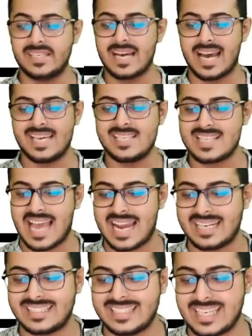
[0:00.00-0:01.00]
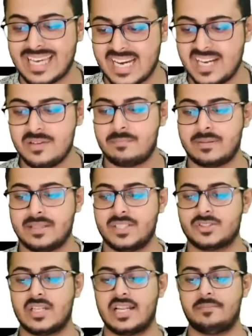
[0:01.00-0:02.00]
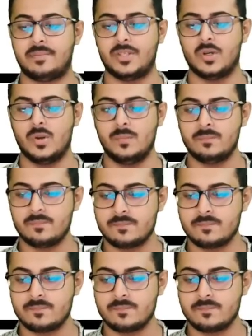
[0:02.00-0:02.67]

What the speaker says: guys, at the end? Please let me know.